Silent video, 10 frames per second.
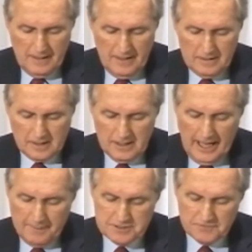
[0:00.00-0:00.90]
and the
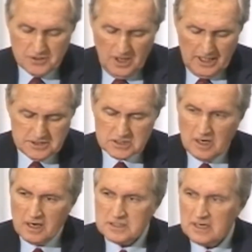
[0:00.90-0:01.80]
collapse of cod
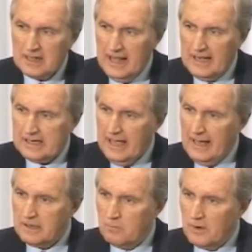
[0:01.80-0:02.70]
stocks in Atlantic
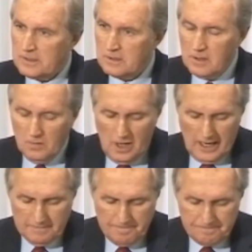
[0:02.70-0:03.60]
Canada, and one could go
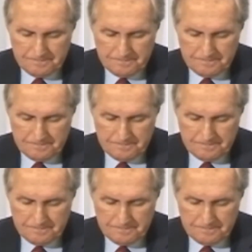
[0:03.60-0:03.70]
on.